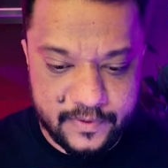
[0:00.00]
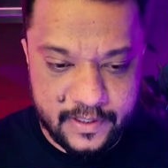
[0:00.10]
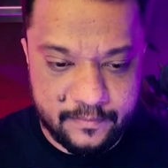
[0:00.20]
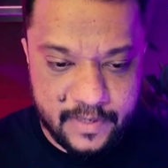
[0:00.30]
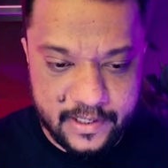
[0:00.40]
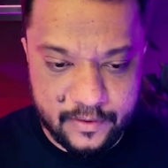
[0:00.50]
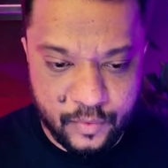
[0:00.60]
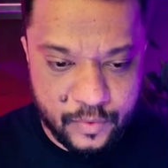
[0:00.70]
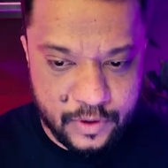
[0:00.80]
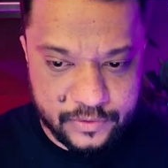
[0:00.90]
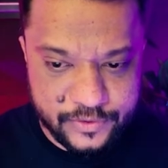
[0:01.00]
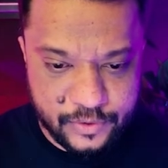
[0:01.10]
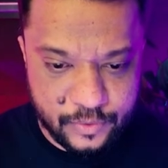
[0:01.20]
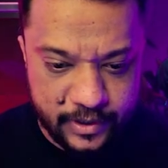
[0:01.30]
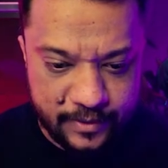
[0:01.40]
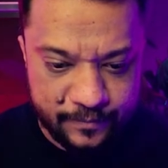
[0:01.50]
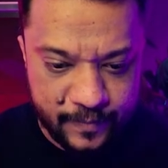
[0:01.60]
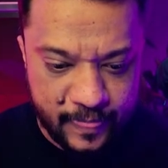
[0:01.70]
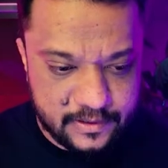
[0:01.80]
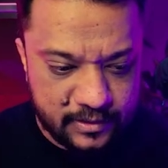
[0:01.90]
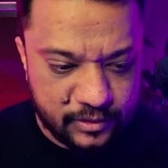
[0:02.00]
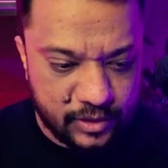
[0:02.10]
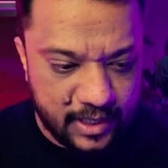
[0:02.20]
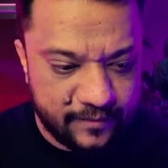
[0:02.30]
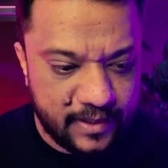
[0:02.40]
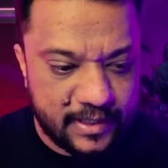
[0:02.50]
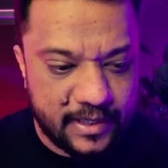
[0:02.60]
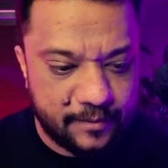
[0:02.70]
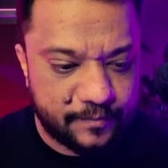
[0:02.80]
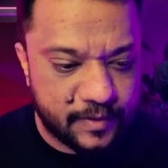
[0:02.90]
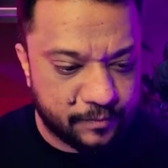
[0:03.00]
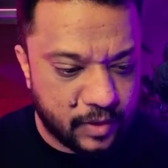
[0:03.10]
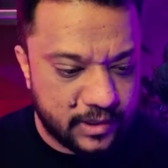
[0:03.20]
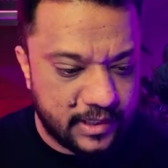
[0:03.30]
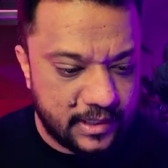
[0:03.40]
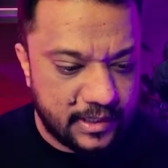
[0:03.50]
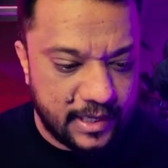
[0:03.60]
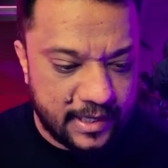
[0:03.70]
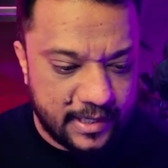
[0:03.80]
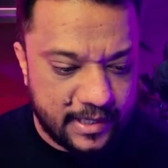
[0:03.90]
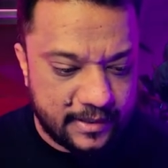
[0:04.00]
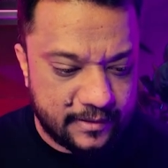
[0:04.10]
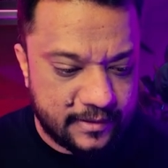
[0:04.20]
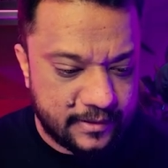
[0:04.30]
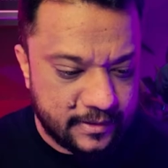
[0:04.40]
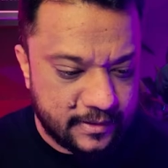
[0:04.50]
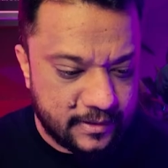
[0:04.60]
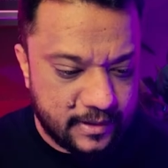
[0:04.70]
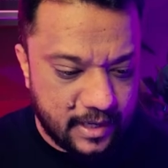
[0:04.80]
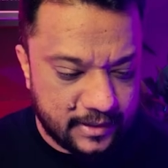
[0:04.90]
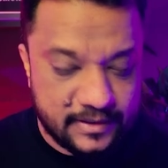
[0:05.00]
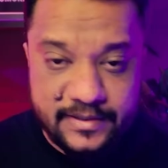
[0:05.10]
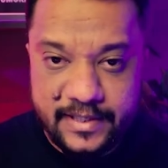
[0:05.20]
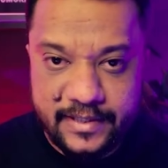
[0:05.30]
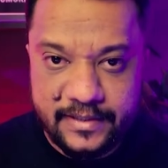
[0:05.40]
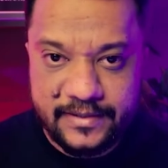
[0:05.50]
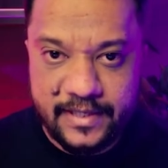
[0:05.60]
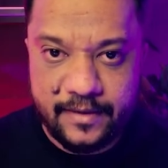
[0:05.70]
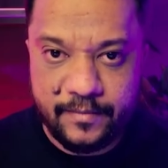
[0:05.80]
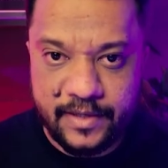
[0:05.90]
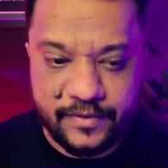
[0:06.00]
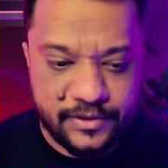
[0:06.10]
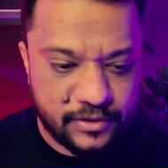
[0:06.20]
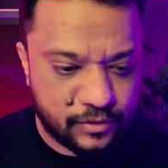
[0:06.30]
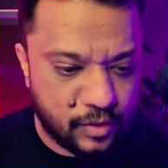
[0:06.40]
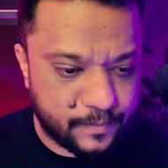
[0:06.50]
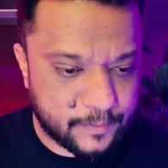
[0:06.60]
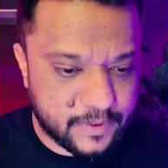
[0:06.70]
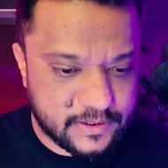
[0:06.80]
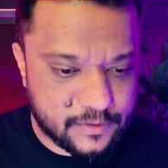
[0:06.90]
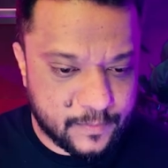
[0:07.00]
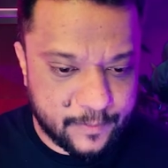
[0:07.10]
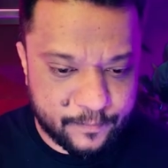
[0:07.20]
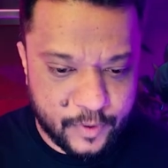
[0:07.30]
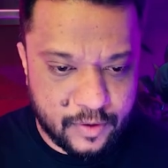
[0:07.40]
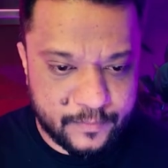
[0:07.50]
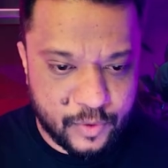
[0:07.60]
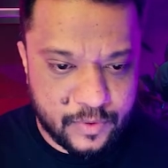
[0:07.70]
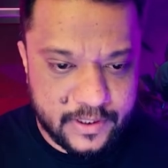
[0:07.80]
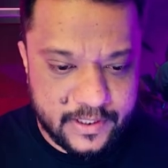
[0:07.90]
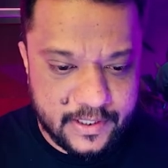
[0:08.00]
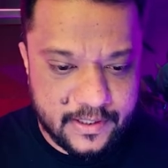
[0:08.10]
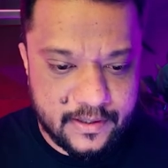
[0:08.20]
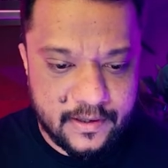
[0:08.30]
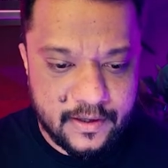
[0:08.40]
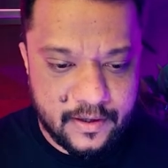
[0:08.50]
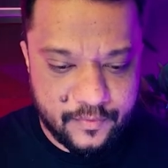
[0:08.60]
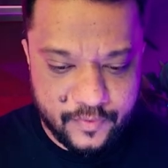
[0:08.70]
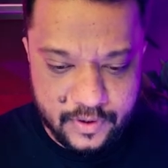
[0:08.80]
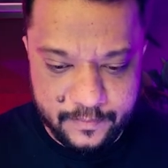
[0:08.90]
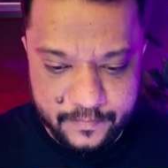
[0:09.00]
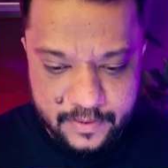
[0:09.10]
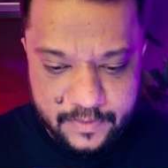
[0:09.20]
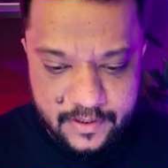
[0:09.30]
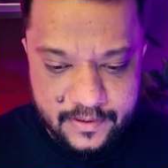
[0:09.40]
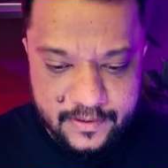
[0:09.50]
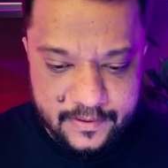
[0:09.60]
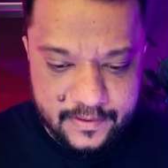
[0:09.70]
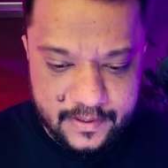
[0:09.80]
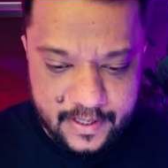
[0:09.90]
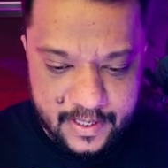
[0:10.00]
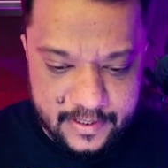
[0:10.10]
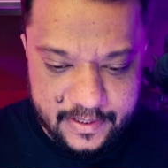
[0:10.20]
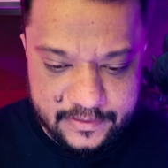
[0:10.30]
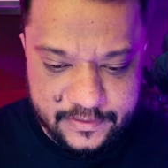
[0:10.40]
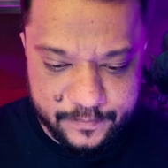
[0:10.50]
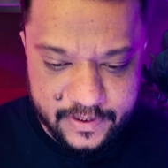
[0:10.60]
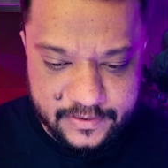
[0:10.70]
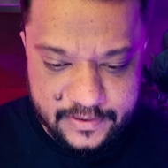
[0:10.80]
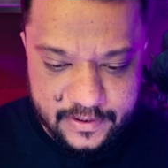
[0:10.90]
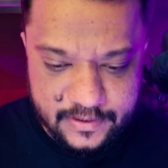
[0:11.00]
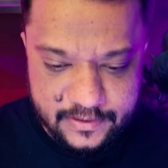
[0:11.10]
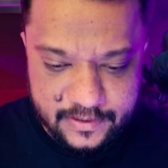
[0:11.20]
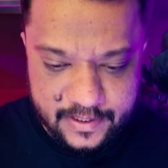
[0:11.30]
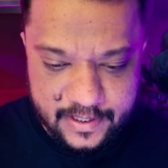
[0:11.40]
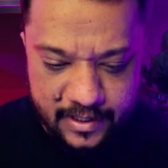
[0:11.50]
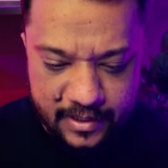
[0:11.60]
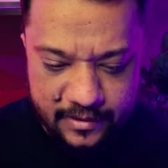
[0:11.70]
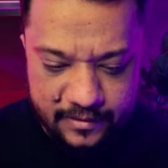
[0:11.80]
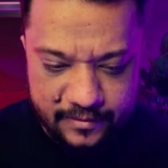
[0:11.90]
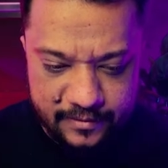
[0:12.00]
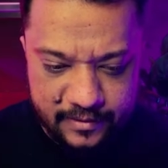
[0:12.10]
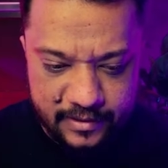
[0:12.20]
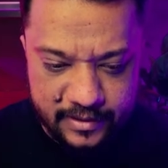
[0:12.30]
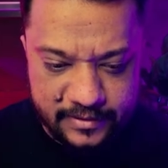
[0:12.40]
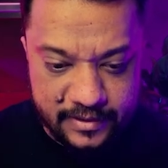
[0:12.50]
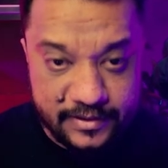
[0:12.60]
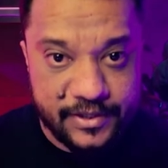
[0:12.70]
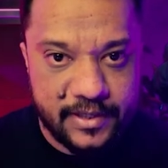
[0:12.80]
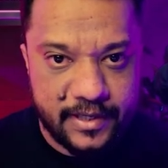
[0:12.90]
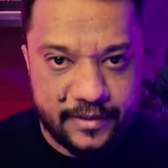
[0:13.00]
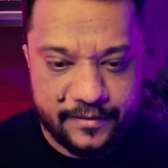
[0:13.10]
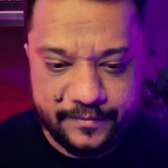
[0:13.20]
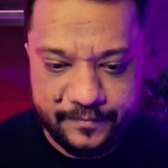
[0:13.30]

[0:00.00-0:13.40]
in my overall story. So I will keep the model and other settings same. I will just copy paste my prompt over here for a mummy, and let's paste it and let's hit generate.